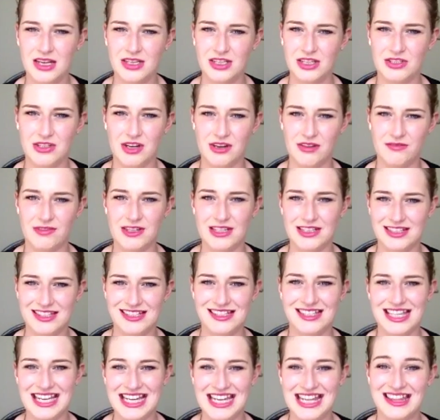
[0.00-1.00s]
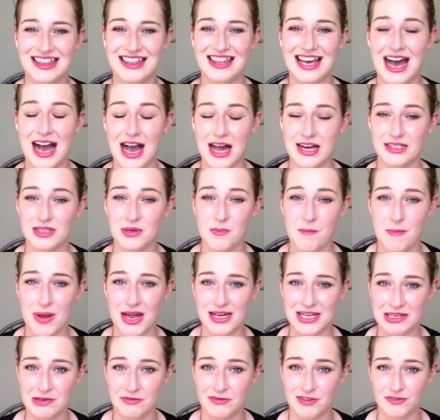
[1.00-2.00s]
you don't really see that
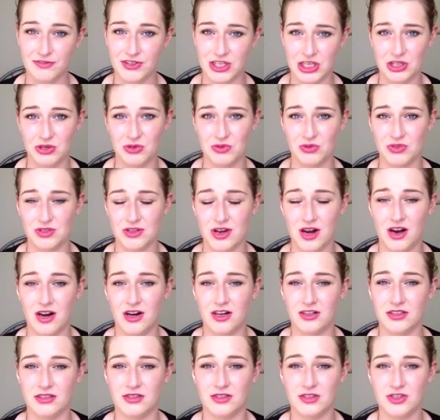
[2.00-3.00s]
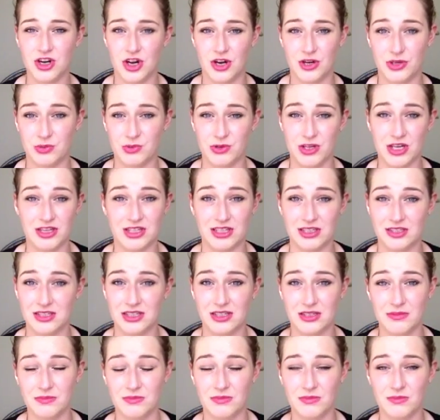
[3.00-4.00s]
many reviews on Charles
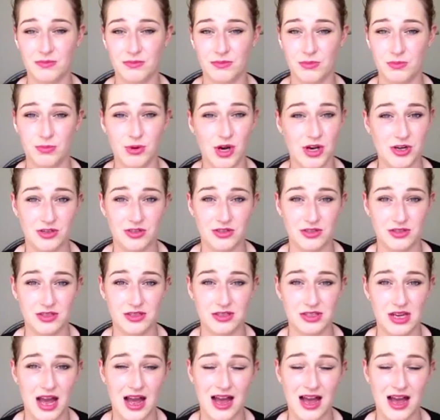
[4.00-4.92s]
Worthington products.